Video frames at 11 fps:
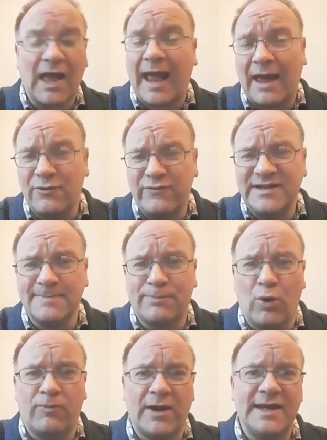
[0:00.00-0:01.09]
And the reason
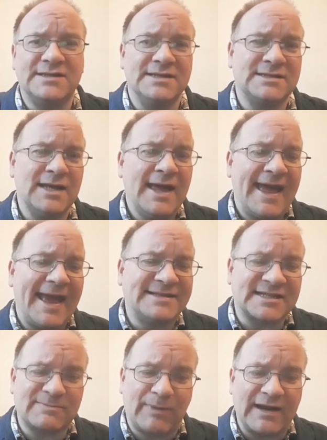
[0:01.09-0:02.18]
Paul prays this is
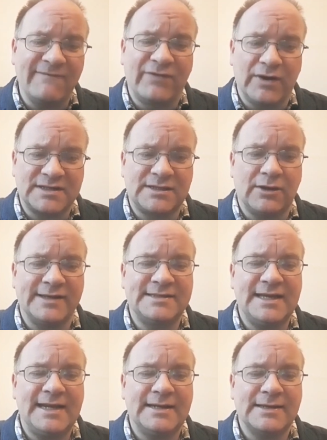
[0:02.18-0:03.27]
explained in verse
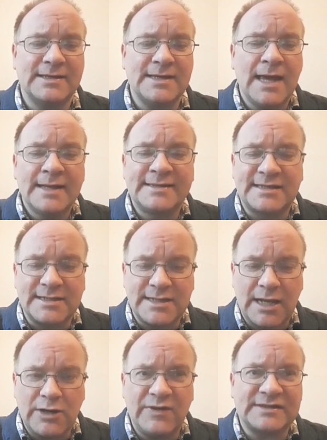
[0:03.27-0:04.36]
19. To
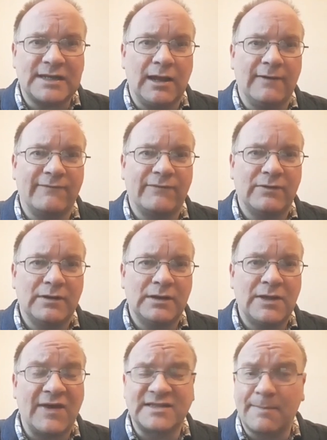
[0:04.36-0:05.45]
know this love
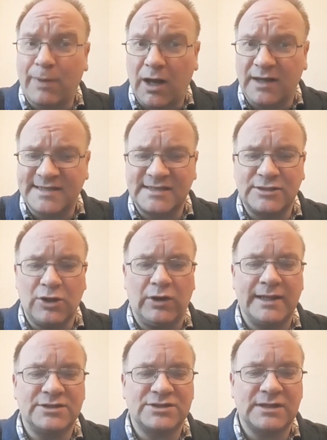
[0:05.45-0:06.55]
that surpasses
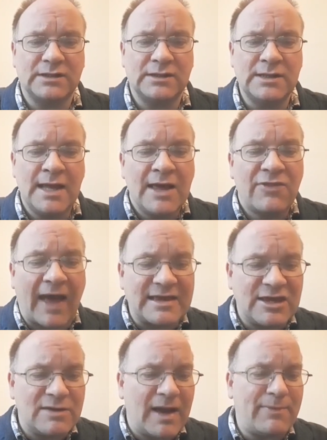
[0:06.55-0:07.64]
knowledge, that
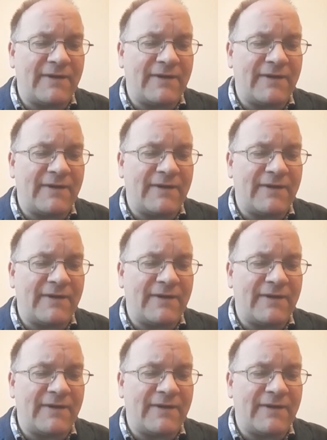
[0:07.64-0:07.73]
you may